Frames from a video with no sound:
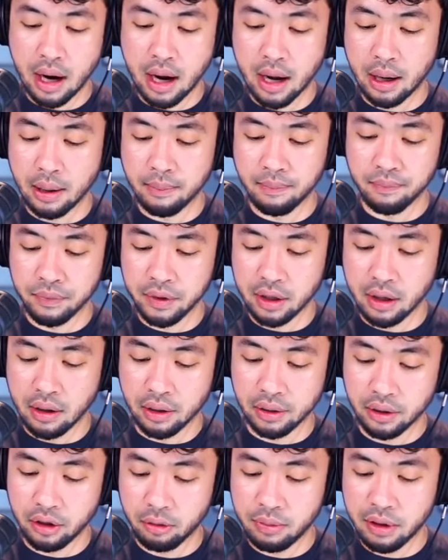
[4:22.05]
a
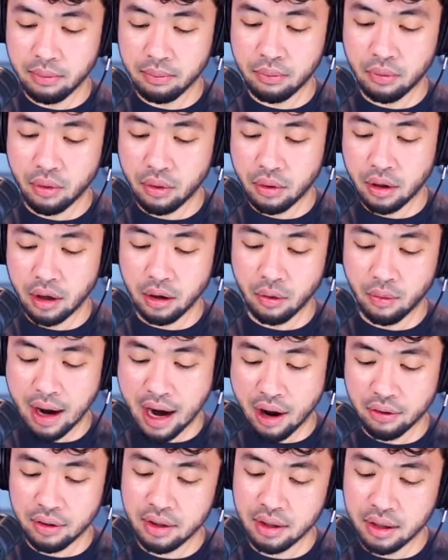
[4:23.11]
little bit more
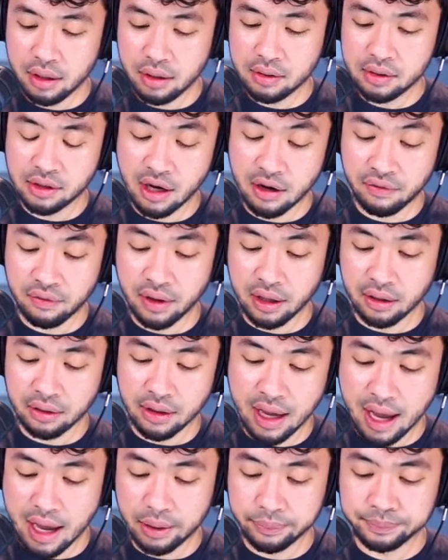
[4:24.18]
rounded, stuff like
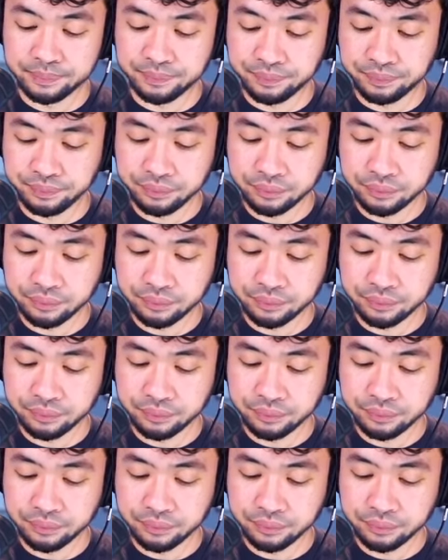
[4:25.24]
that.